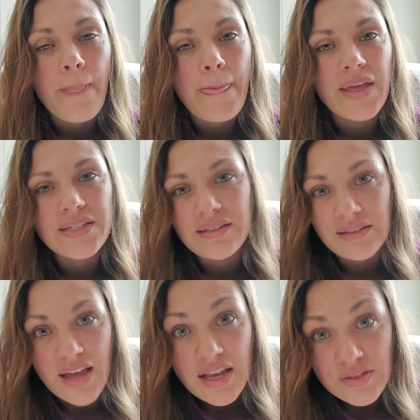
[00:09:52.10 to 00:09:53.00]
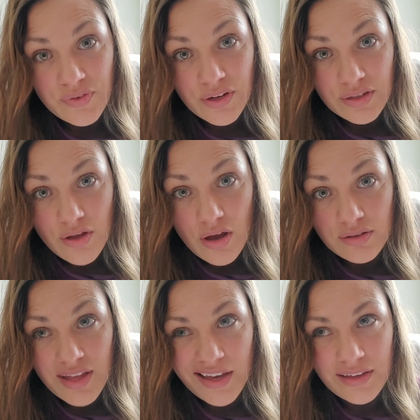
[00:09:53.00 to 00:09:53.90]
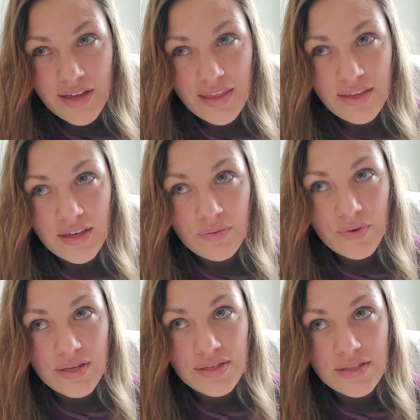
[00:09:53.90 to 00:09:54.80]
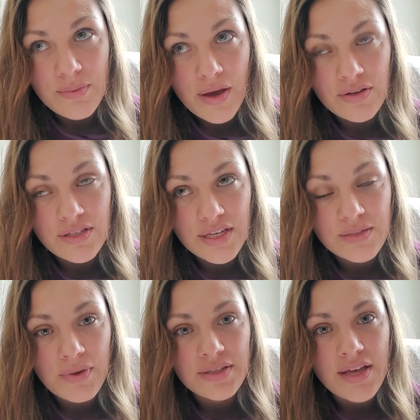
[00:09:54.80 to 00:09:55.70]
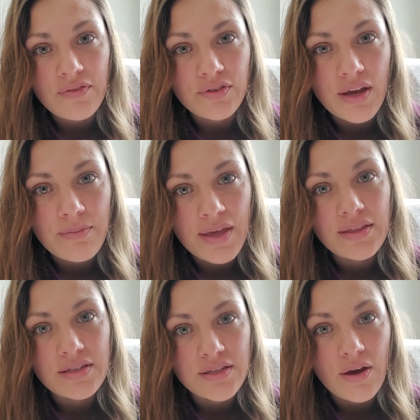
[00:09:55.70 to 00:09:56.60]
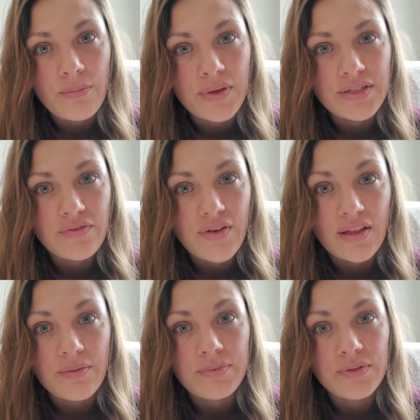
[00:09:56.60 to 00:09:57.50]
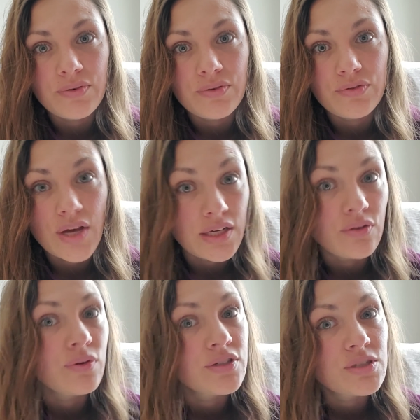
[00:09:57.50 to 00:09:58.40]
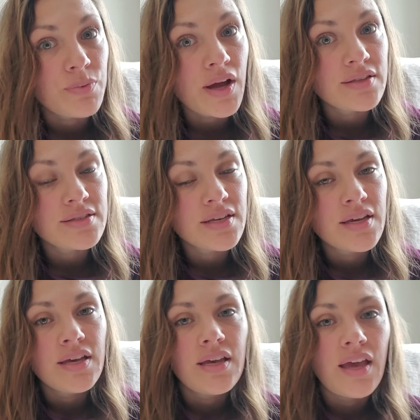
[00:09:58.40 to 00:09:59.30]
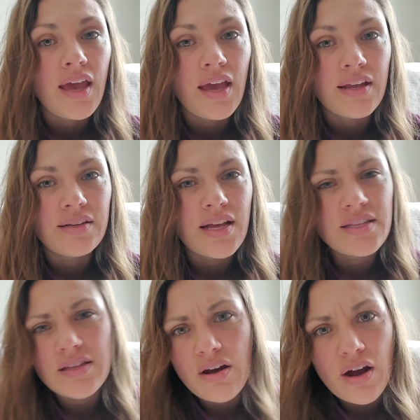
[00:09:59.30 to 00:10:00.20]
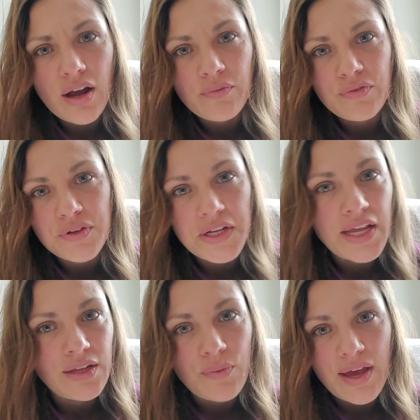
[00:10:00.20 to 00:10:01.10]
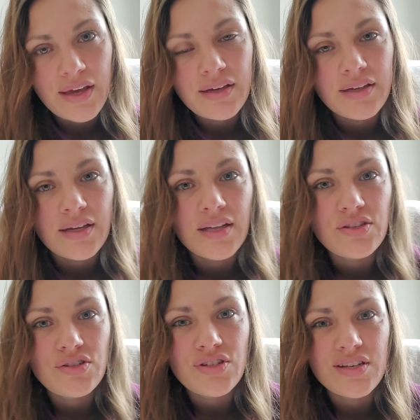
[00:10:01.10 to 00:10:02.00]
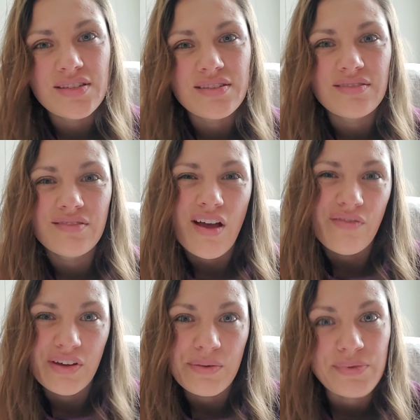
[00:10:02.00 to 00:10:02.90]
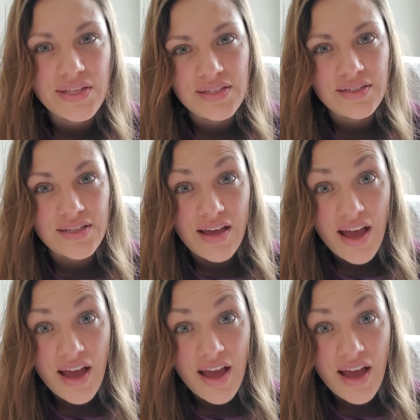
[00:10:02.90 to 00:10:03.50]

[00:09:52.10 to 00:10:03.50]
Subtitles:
it didn't last very long. Like, I think it was about 6 months after I made the soap, it developed dreaded orange spots. And it's not harmful in any way. It's just not very pleasing to the